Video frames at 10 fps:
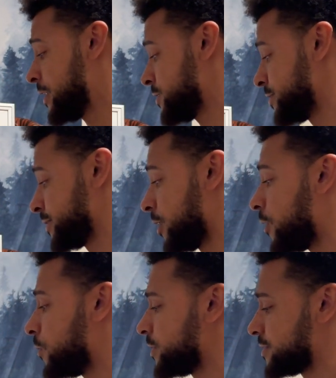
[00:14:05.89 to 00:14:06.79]
She's
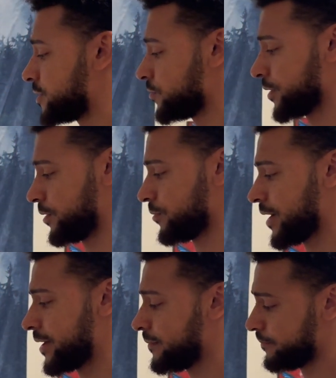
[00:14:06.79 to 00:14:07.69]
always gonna
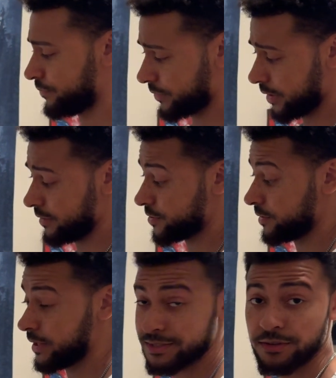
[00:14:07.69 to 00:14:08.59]
regret if she
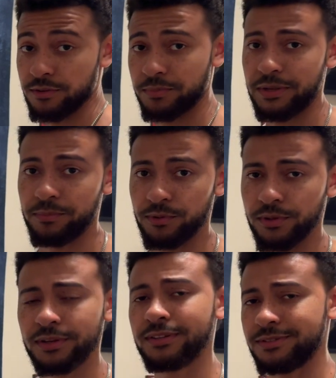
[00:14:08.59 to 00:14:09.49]
lets other people